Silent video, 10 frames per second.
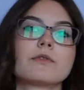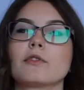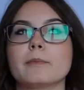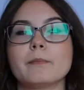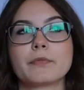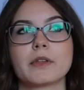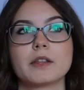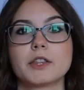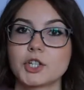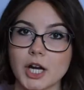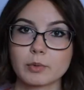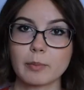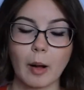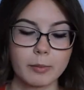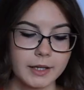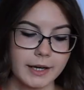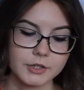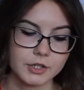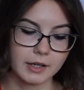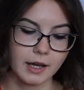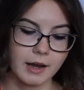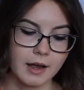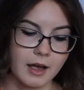from the Czech Republic actually,